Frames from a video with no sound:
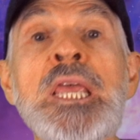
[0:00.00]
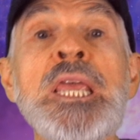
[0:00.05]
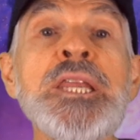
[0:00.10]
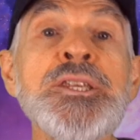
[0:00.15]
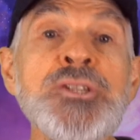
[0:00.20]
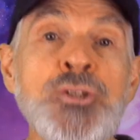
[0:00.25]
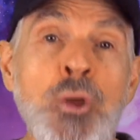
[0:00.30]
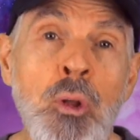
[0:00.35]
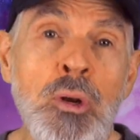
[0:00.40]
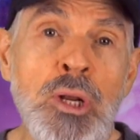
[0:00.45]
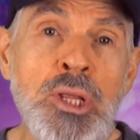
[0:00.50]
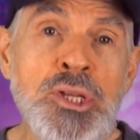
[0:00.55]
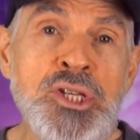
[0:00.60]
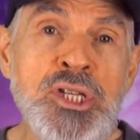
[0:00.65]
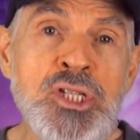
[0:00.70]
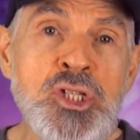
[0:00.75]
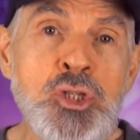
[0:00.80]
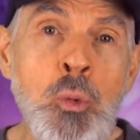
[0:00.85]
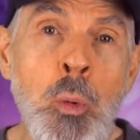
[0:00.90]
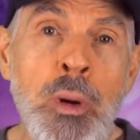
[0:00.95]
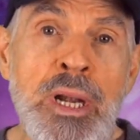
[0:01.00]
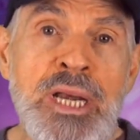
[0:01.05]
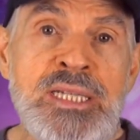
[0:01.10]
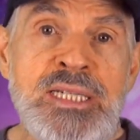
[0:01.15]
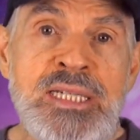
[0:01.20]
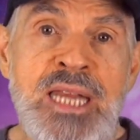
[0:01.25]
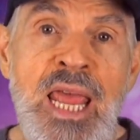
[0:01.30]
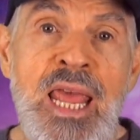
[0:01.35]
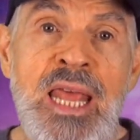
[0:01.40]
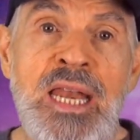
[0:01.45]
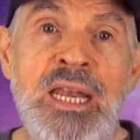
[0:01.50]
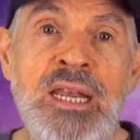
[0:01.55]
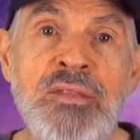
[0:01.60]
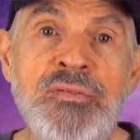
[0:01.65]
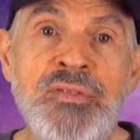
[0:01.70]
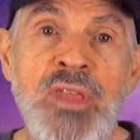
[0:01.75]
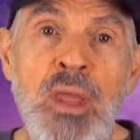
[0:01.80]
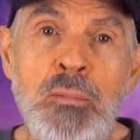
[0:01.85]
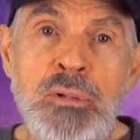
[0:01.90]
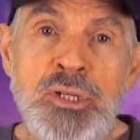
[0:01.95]
He told us in 2010
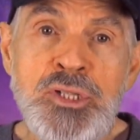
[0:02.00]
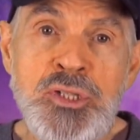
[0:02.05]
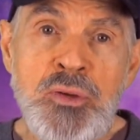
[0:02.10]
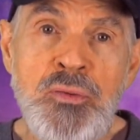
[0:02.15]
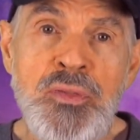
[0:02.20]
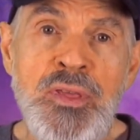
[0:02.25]
they would do